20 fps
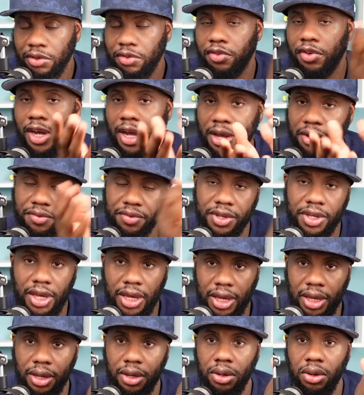
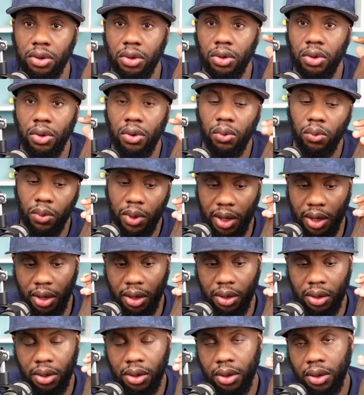5K,
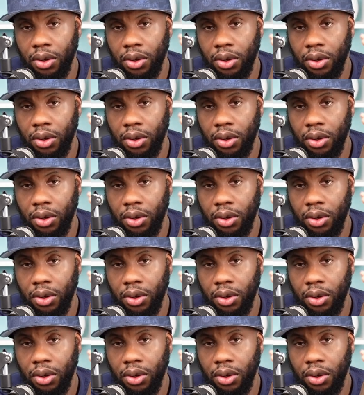where